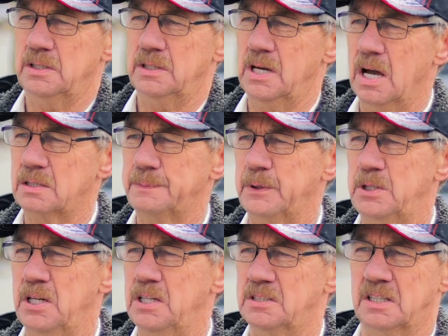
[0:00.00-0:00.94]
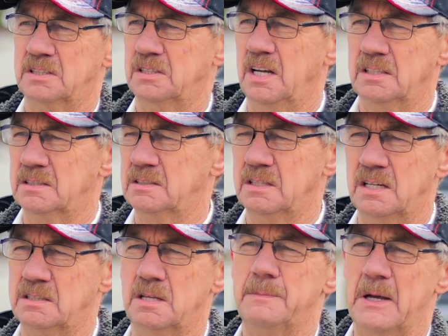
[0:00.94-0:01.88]
The expertise
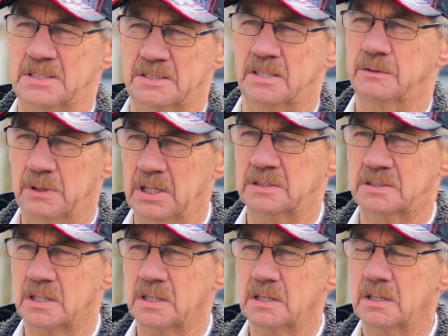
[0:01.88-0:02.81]
is the best there is.